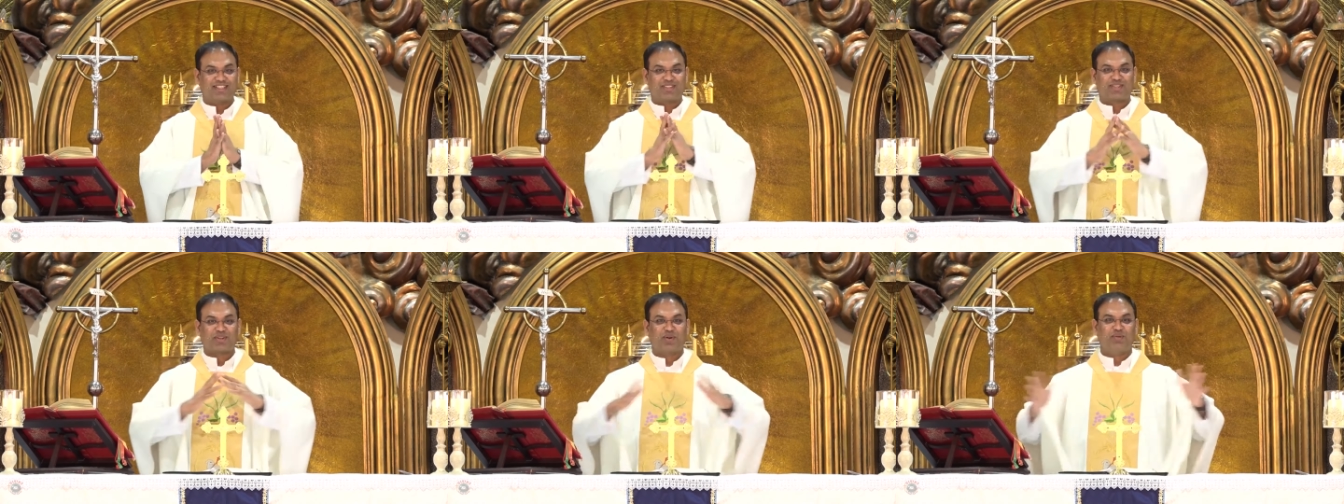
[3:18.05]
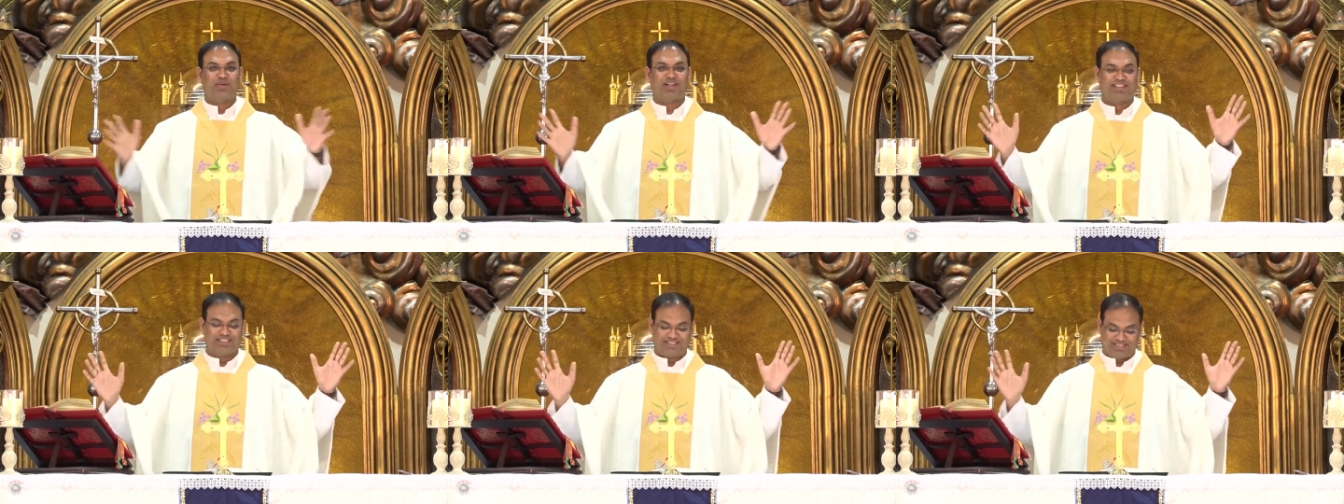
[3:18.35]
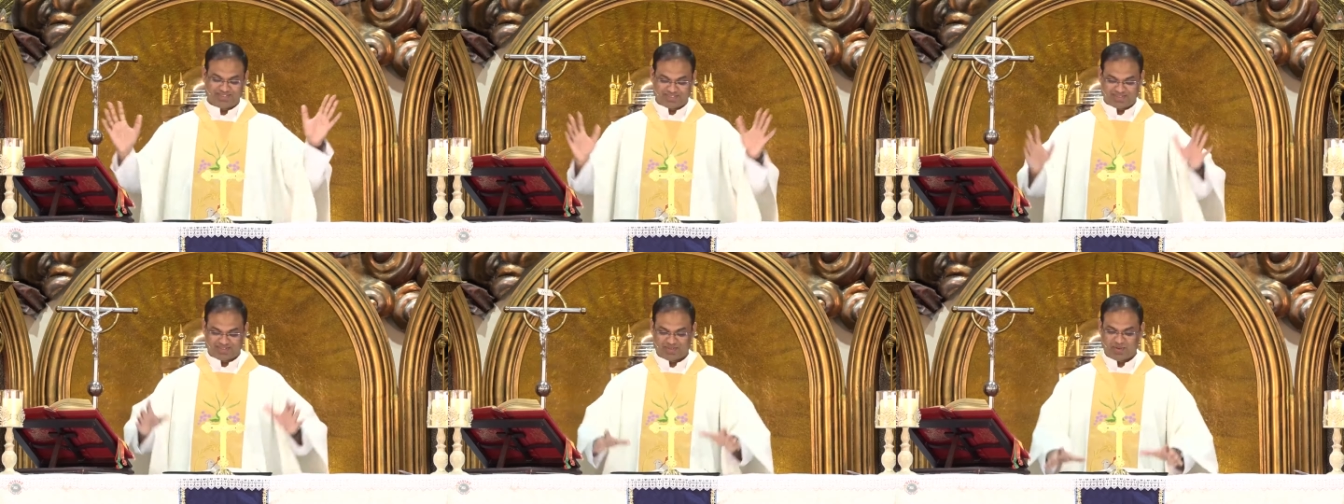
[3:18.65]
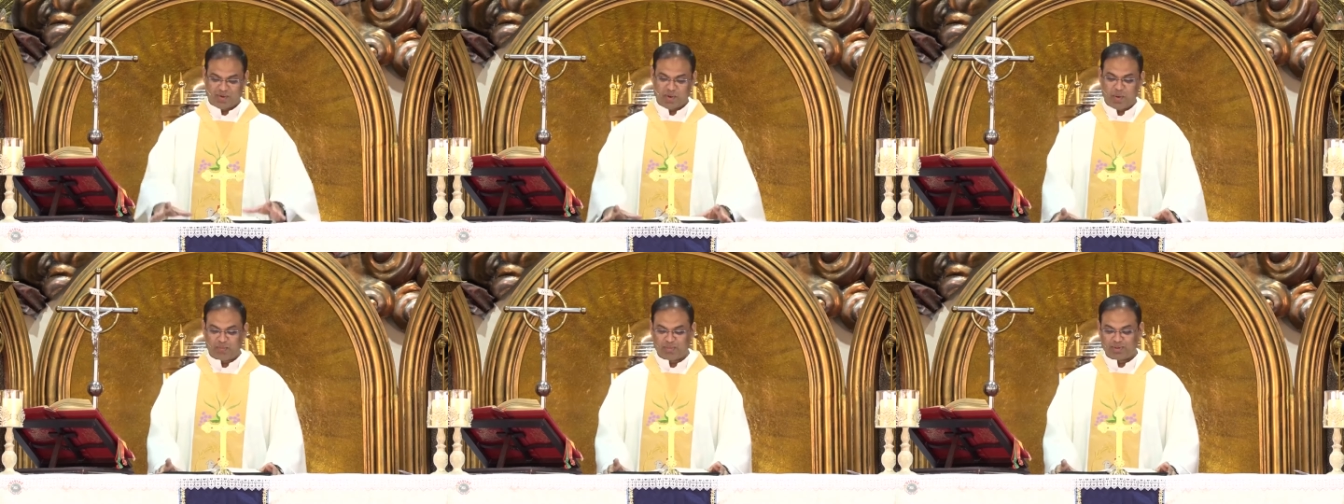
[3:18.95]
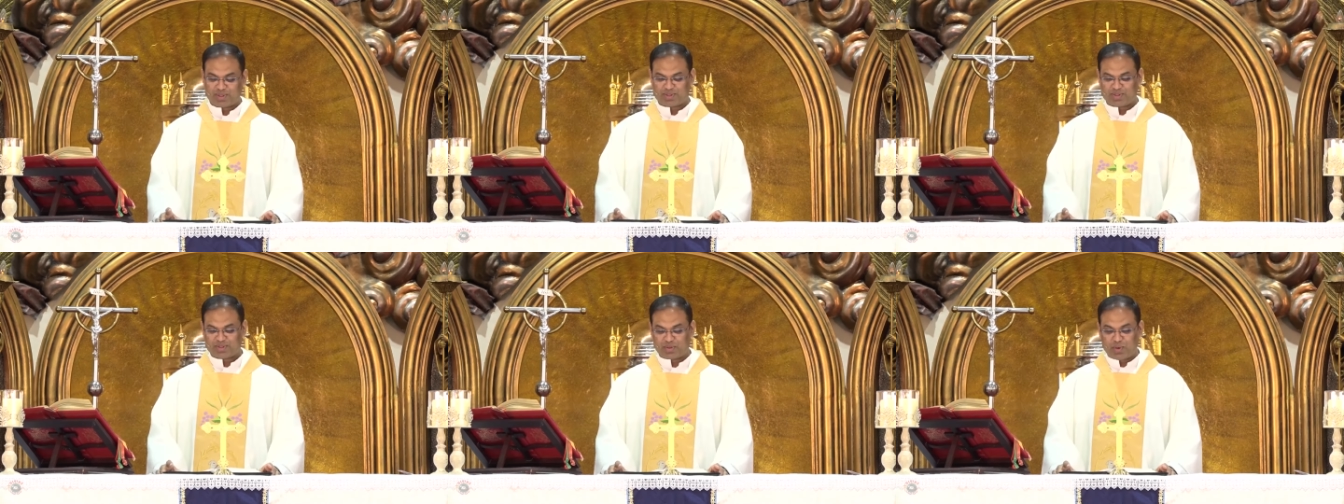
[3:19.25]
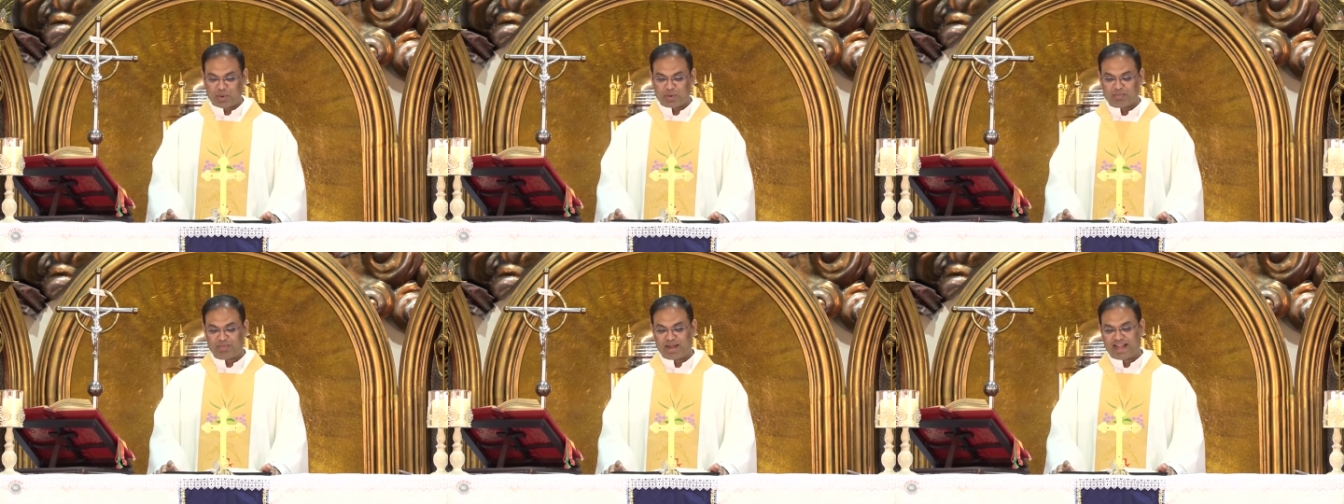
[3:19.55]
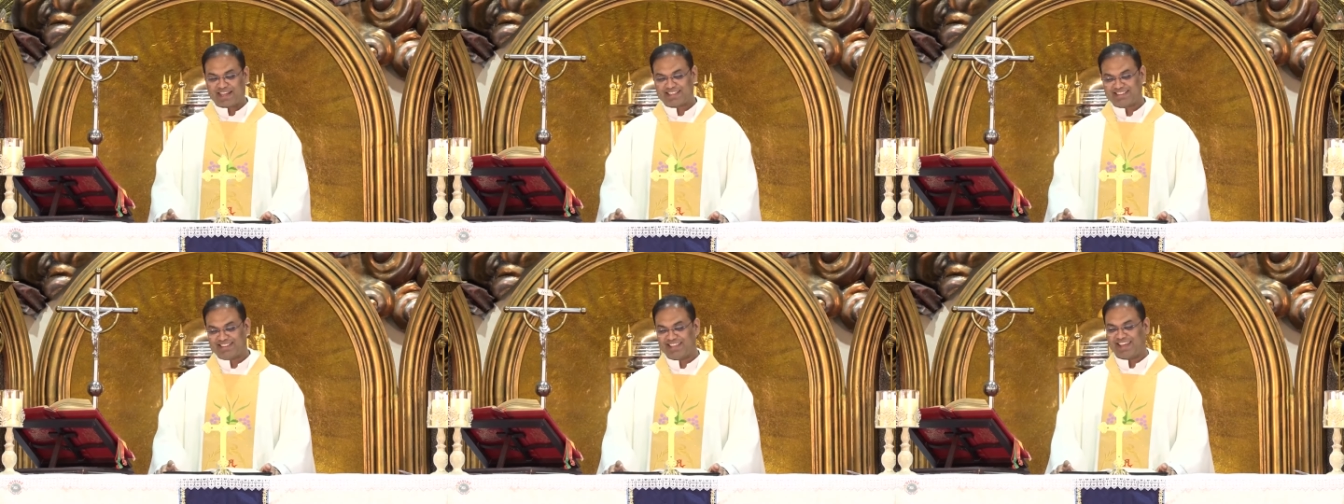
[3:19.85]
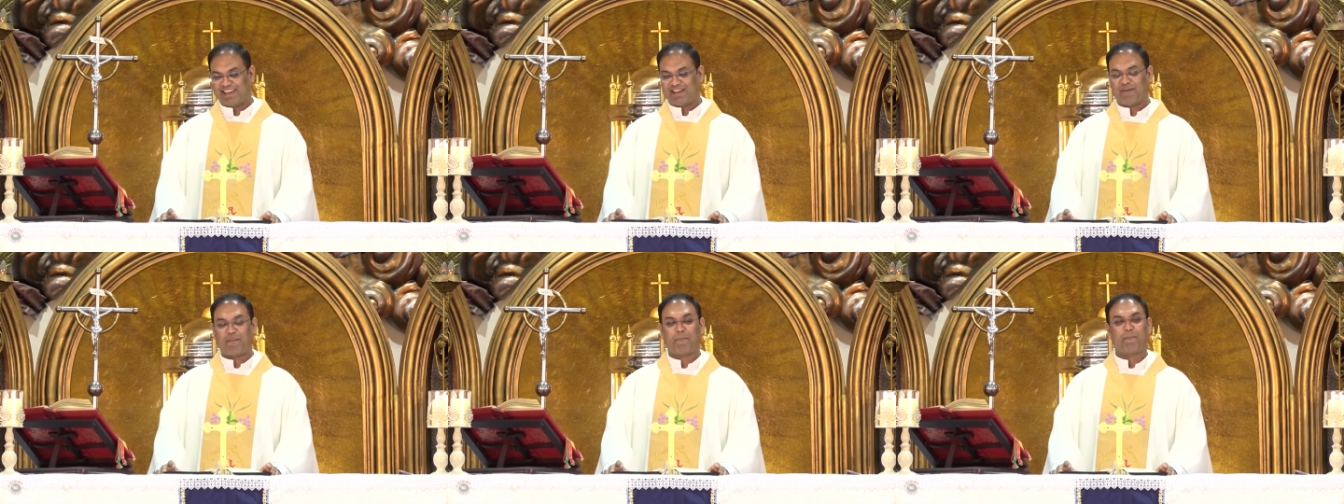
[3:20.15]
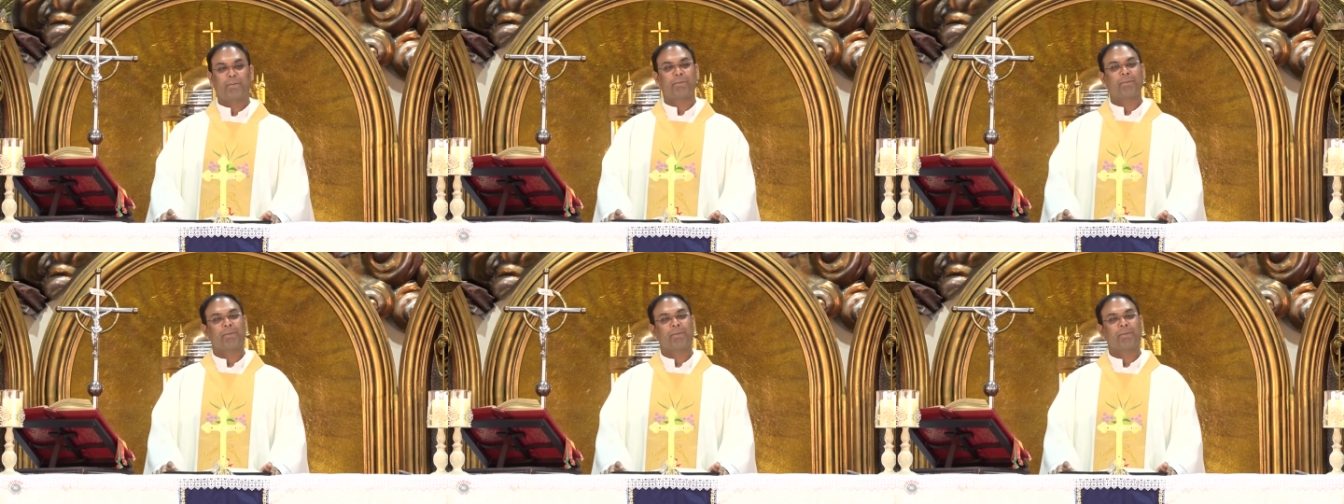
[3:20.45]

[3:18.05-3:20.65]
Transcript: It's over. No more to go back there.